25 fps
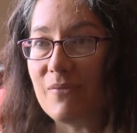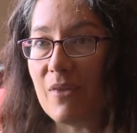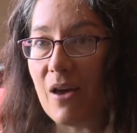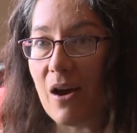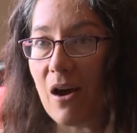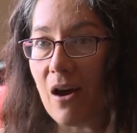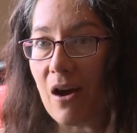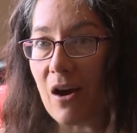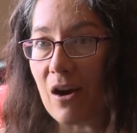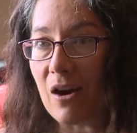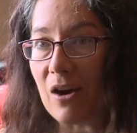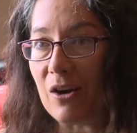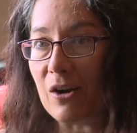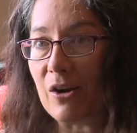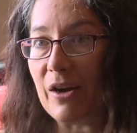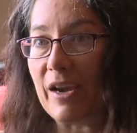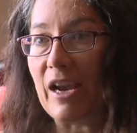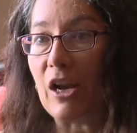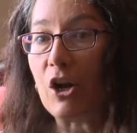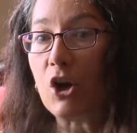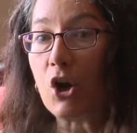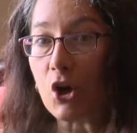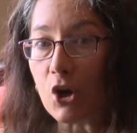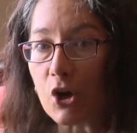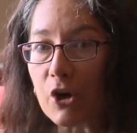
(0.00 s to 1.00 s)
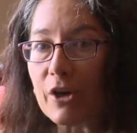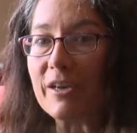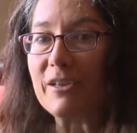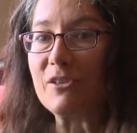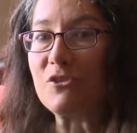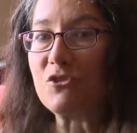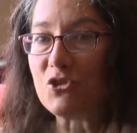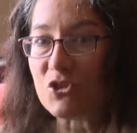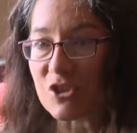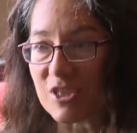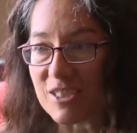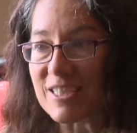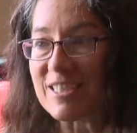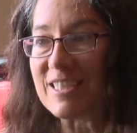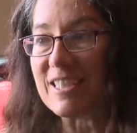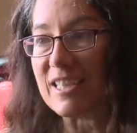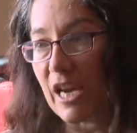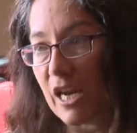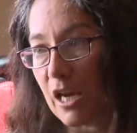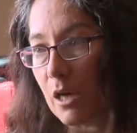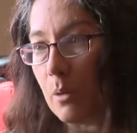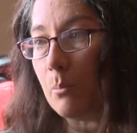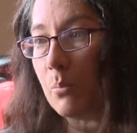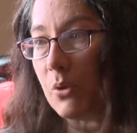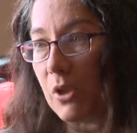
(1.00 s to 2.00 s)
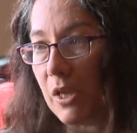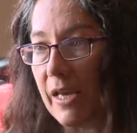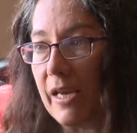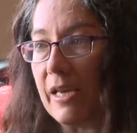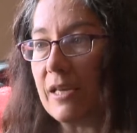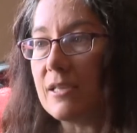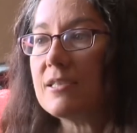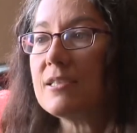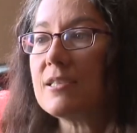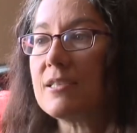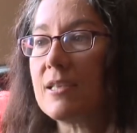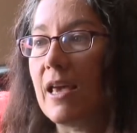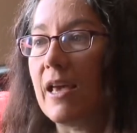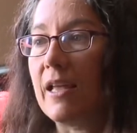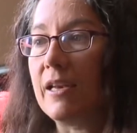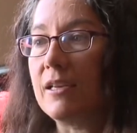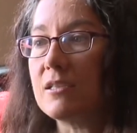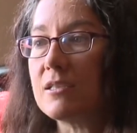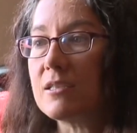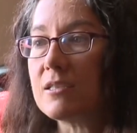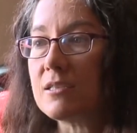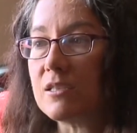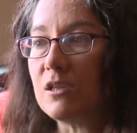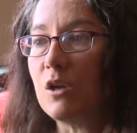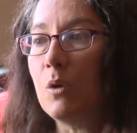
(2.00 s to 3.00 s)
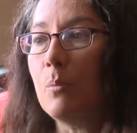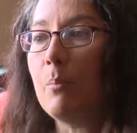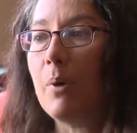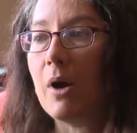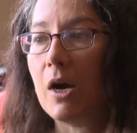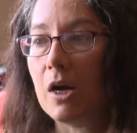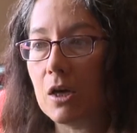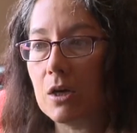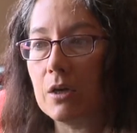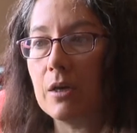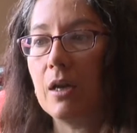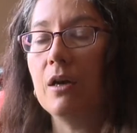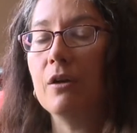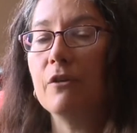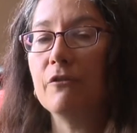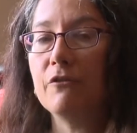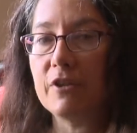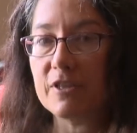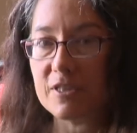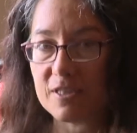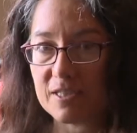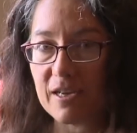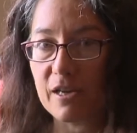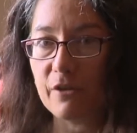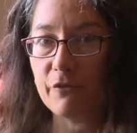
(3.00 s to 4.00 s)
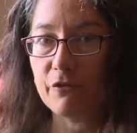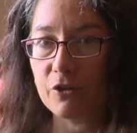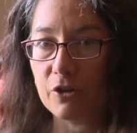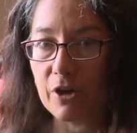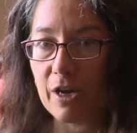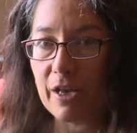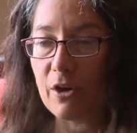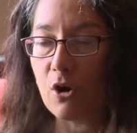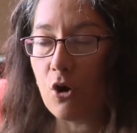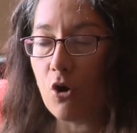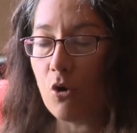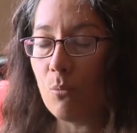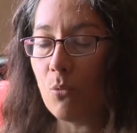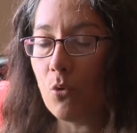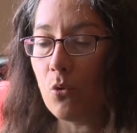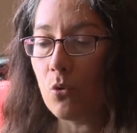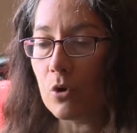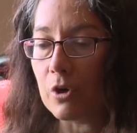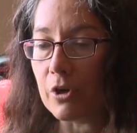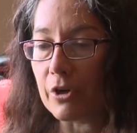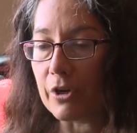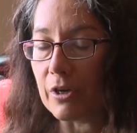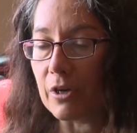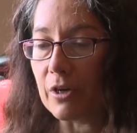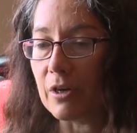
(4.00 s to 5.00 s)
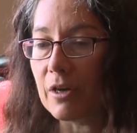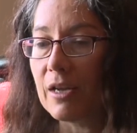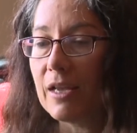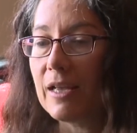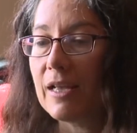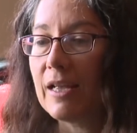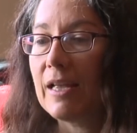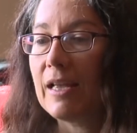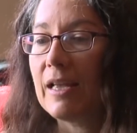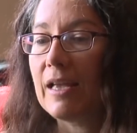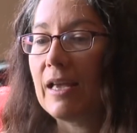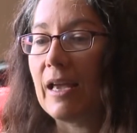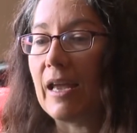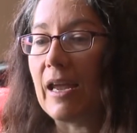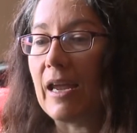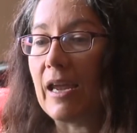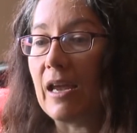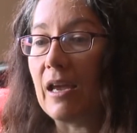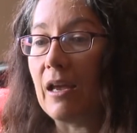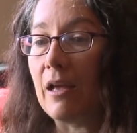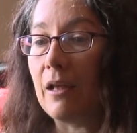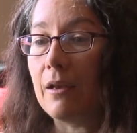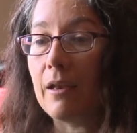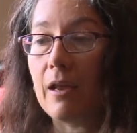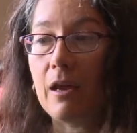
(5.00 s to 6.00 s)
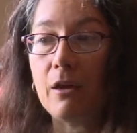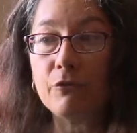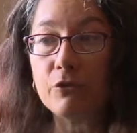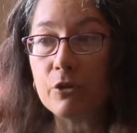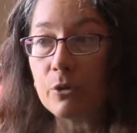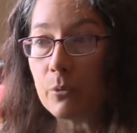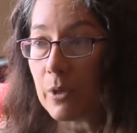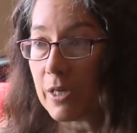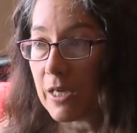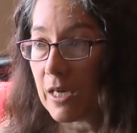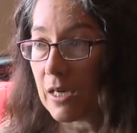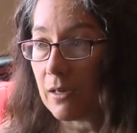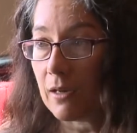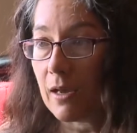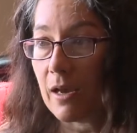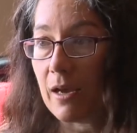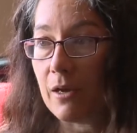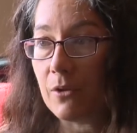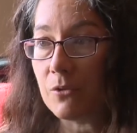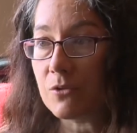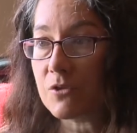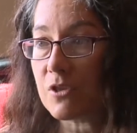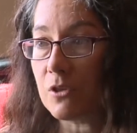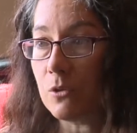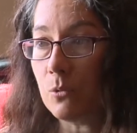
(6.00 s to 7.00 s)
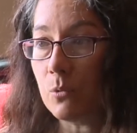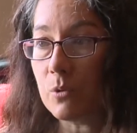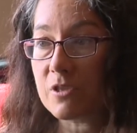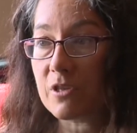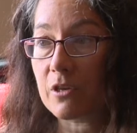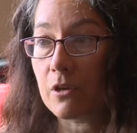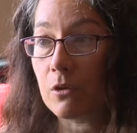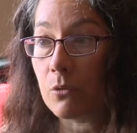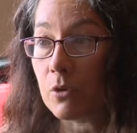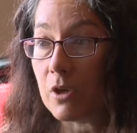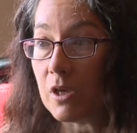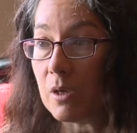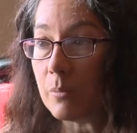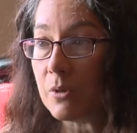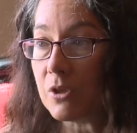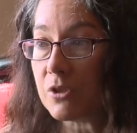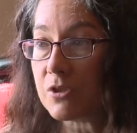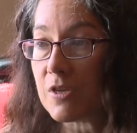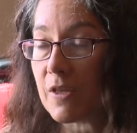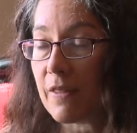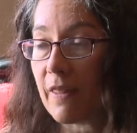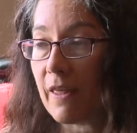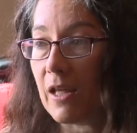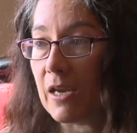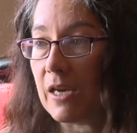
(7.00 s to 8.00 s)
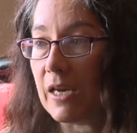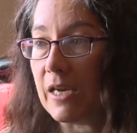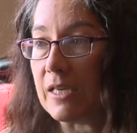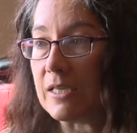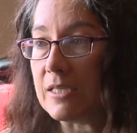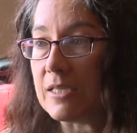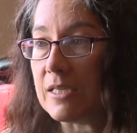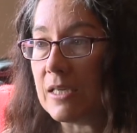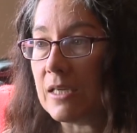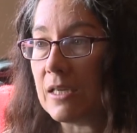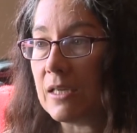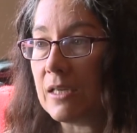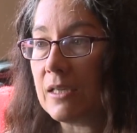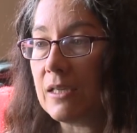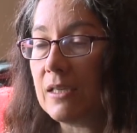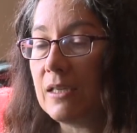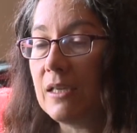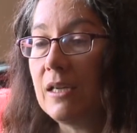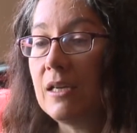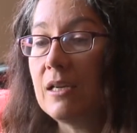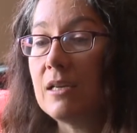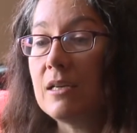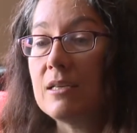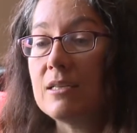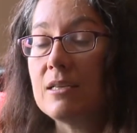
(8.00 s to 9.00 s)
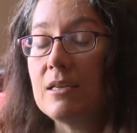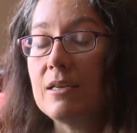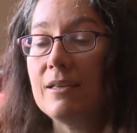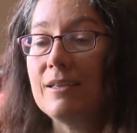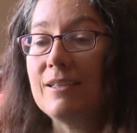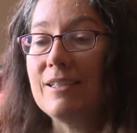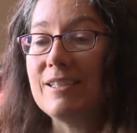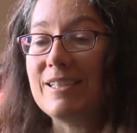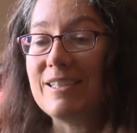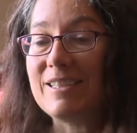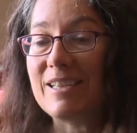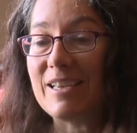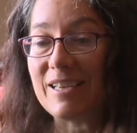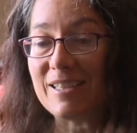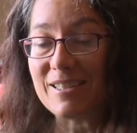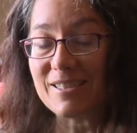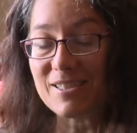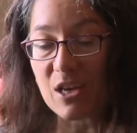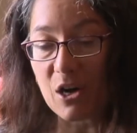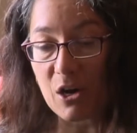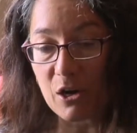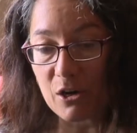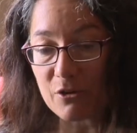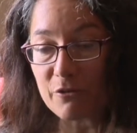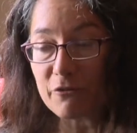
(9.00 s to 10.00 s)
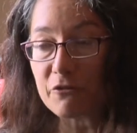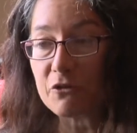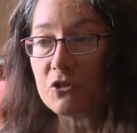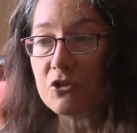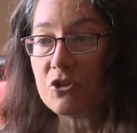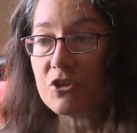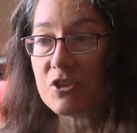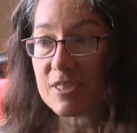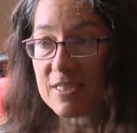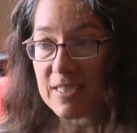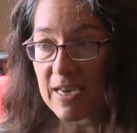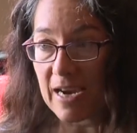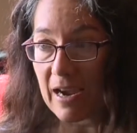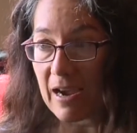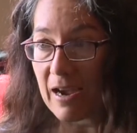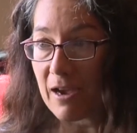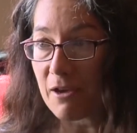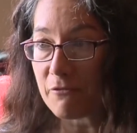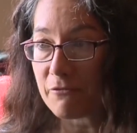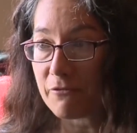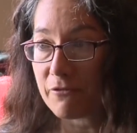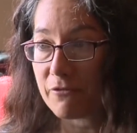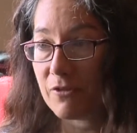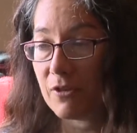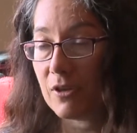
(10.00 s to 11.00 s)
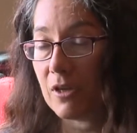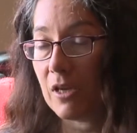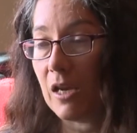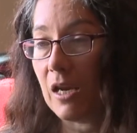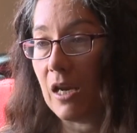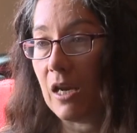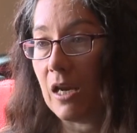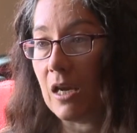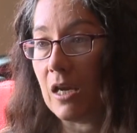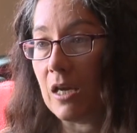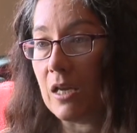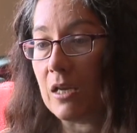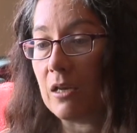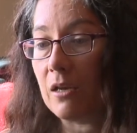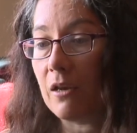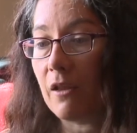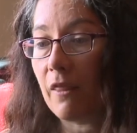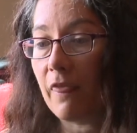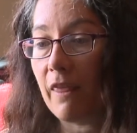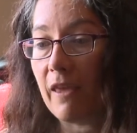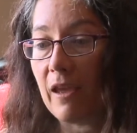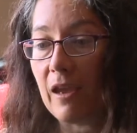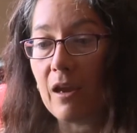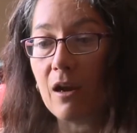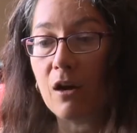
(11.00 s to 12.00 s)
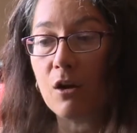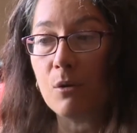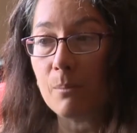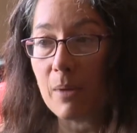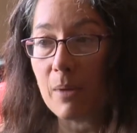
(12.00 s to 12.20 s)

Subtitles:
are encouraged to stay in place. That is still part of the safer-at-home order. And everyone on council was agreeable to that idea. It's hard for staff, and they are